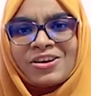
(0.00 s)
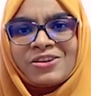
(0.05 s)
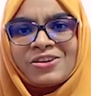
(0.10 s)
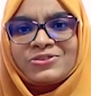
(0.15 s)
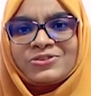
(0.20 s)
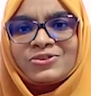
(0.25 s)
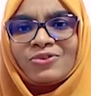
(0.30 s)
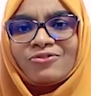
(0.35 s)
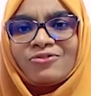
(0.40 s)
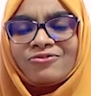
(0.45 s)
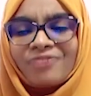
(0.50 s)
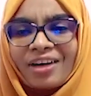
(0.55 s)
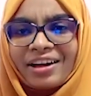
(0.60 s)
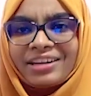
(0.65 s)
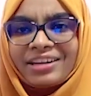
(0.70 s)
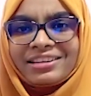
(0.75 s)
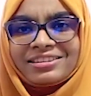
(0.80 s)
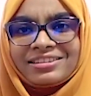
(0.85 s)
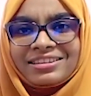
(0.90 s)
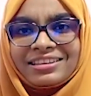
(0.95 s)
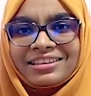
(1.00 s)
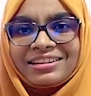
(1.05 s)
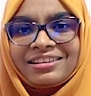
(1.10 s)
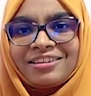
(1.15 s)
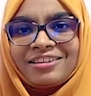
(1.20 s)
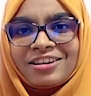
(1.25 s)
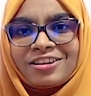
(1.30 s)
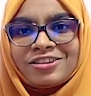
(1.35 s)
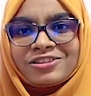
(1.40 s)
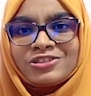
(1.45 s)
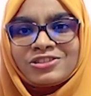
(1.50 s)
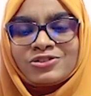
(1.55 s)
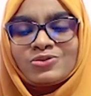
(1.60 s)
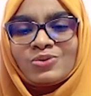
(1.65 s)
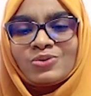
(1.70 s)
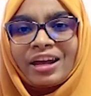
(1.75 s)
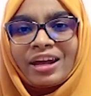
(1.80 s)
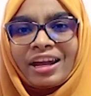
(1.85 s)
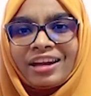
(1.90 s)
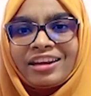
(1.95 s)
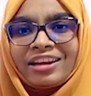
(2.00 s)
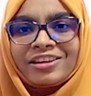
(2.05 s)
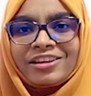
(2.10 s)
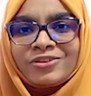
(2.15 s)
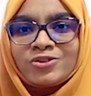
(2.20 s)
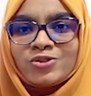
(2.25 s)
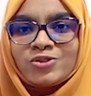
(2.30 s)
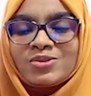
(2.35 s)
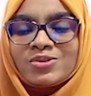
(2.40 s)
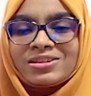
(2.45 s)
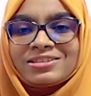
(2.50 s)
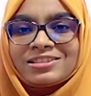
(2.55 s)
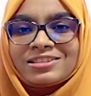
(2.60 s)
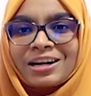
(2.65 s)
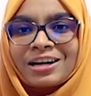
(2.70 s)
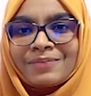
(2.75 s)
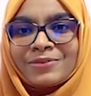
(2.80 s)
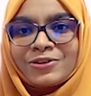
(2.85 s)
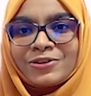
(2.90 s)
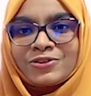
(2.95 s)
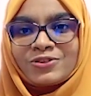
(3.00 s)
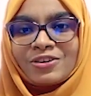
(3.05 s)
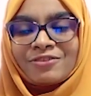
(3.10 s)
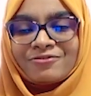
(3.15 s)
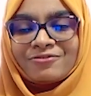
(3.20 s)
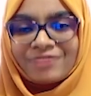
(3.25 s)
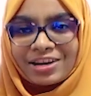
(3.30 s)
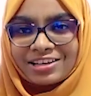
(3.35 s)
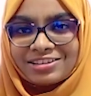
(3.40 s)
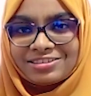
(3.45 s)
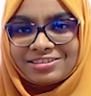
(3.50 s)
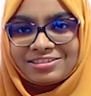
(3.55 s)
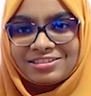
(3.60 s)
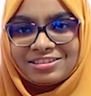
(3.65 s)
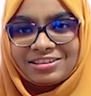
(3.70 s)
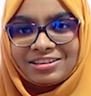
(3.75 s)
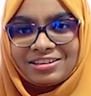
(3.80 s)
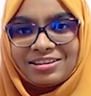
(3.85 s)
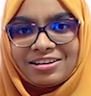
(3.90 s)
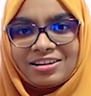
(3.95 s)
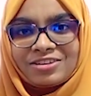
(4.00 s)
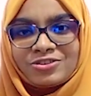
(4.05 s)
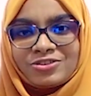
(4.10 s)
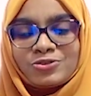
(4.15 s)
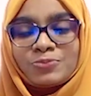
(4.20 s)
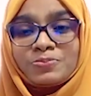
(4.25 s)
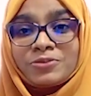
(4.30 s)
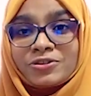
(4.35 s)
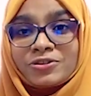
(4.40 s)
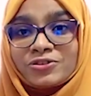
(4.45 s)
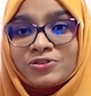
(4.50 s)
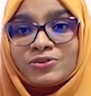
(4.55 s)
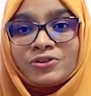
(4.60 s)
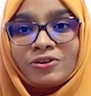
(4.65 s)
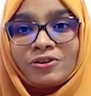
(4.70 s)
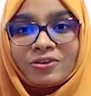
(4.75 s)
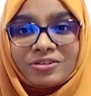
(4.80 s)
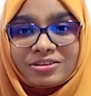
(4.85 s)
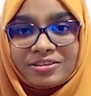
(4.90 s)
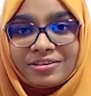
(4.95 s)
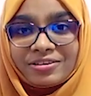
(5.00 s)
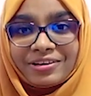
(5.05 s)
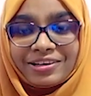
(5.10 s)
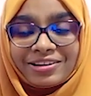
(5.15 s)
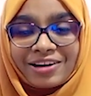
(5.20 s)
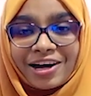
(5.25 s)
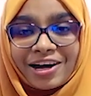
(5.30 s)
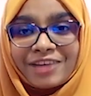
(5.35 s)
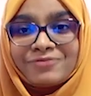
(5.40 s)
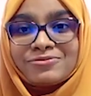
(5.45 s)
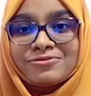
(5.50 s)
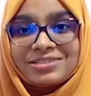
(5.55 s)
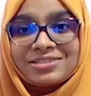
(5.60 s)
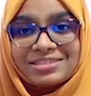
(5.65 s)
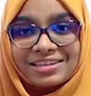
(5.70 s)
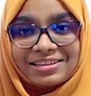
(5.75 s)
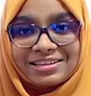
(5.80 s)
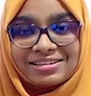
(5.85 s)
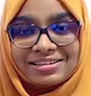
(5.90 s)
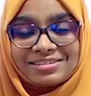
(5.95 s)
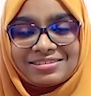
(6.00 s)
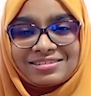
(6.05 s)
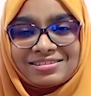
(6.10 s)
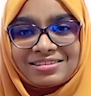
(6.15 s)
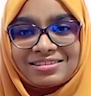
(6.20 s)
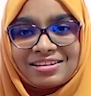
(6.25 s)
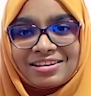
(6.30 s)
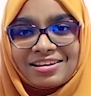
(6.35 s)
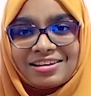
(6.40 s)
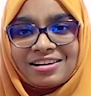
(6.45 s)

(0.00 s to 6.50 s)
So finally, to any new students coming to our faculty to pursue your career, I would say this.